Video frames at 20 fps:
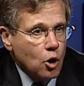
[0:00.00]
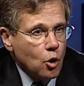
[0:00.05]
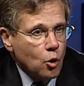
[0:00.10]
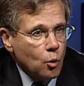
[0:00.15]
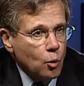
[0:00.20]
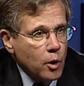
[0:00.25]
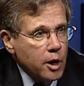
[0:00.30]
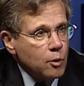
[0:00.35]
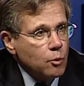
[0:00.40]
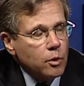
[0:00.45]

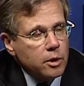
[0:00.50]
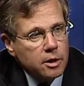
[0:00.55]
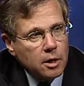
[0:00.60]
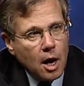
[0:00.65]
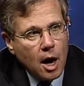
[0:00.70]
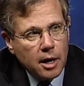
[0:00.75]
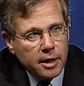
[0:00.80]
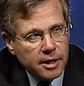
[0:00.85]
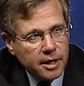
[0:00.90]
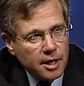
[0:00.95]
We would
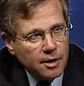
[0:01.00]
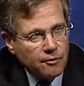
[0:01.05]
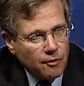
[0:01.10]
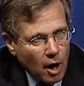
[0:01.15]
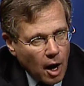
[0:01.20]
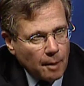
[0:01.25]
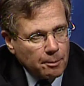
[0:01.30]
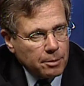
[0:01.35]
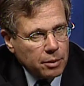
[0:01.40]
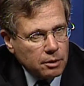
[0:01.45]
not give
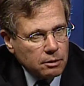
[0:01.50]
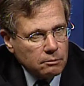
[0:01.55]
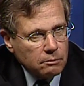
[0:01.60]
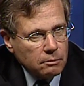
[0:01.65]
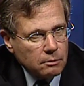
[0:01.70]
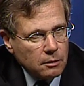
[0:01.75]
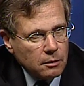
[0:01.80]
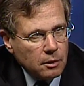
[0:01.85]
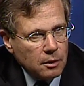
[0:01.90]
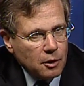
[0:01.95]
up
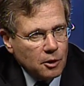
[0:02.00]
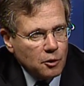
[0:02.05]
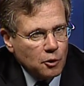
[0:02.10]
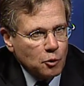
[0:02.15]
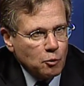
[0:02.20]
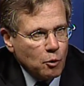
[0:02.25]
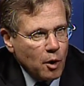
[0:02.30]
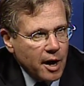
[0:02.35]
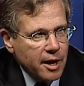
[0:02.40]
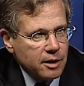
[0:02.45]
the
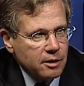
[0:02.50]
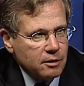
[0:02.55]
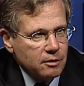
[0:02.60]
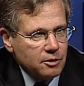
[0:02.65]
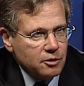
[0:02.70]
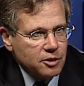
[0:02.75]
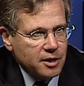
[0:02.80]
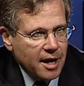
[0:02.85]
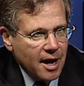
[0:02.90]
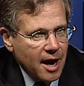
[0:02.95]
right
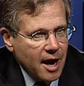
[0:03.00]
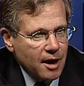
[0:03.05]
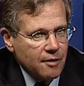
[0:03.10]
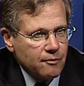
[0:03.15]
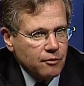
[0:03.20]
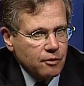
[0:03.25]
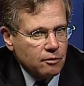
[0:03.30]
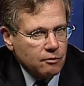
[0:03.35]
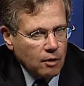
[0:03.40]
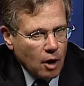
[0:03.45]

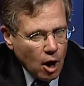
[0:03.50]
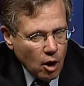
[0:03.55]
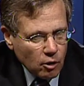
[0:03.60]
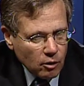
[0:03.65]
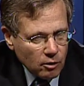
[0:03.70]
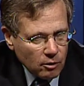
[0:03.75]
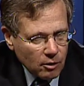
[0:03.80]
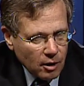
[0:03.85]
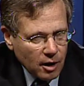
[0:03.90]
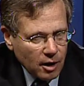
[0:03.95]

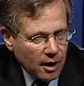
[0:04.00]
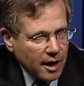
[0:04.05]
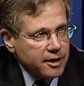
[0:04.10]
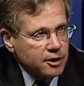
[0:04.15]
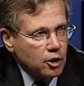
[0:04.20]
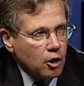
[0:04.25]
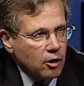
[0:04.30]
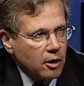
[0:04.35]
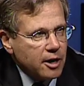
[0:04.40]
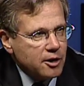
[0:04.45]
to
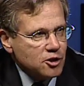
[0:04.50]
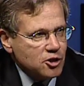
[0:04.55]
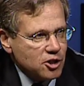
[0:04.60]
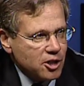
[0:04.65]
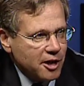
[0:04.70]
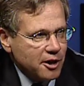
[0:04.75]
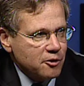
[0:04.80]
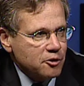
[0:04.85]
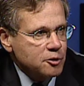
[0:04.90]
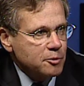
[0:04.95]
elect our
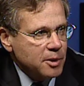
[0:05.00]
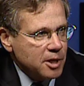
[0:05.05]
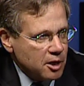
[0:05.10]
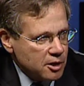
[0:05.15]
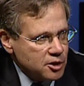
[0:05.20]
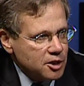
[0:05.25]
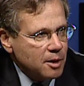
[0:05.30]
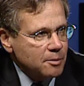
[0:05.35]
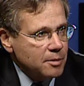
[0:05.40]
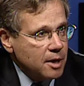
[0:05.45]
legislators
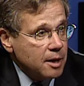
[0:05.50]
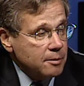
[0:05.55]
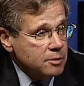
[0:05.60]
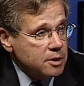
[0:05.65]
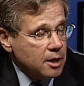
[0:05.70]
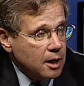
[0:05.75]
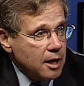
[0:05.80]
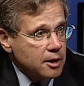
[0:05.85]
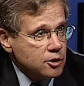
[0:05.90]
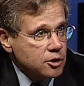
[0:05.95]
because sometimes
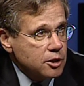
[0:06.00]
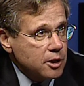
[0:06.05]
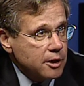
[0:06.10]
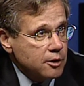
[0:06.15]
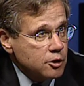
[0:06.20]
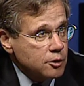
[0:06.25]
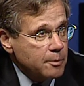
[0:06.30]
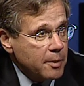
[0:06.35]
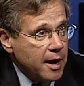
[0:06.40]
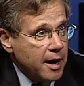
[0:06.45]
the
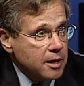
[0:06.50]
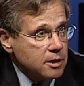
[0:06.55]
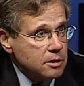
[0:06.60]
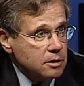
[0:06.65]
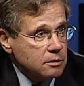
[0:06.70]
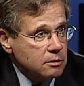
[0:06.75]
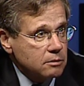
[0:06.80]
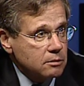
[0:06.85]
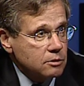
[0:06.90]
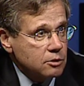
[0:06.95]
legislators
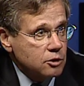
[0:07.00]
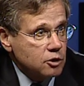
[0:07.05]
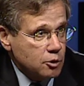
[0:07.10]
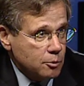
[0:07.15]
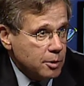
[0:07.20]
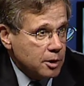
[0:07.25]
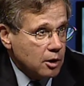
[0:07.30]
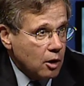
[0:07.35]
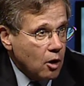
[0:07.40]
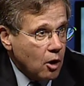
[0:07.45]
pass
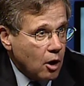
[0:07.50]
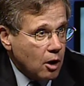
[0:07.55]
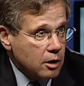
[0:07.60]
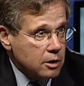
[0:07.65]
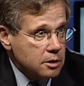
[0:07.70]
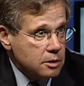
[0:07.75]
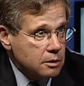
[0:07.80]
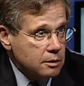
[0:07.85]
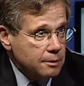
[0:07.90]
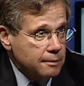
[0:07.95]
stupid
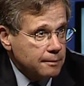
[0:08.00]
laws.